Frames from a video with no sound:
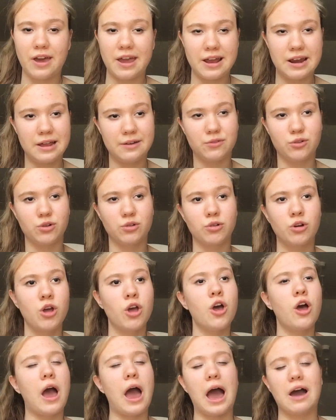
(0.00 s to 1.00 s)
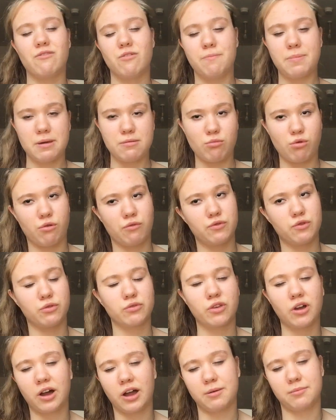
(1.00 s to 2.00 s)
A-level have a bit more of your
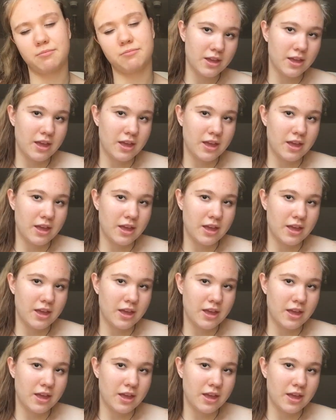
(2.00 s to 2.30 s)
time.